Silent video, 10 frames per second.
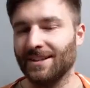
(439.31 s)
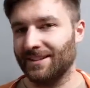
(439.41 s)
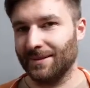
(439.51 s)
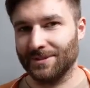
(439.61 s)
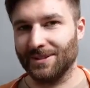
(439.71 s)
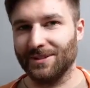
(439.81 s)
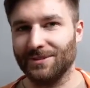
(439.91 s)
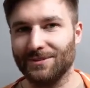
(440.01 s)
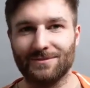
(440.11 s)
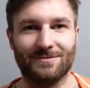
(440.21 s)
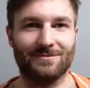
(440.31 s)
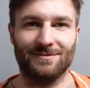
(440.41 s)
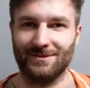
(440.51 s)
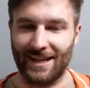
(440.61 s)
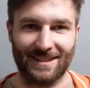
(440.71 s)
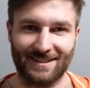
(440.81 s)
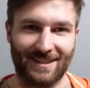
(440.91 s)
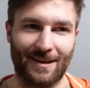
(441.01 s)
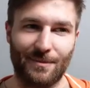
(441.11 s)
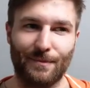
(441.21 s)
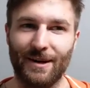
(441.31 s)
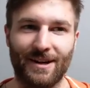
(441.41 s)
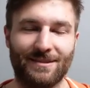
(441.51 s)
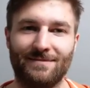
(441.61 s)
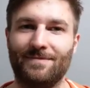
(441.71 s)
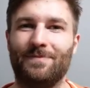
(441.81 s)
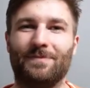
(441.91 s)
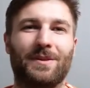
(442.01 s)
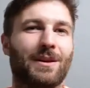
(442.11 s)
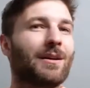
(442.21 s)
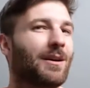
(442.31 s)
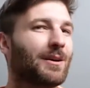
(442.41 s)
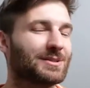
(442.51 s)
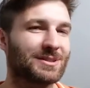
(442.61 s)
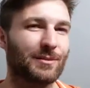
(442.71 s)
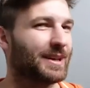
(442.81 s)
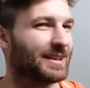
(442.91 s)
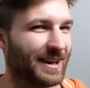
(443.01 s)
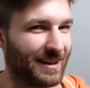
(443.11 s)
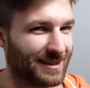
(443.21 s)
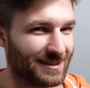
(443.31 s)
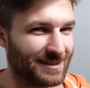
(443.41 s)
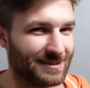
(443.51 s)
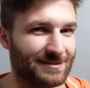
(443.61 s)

sun dips low, landscape, but also main character.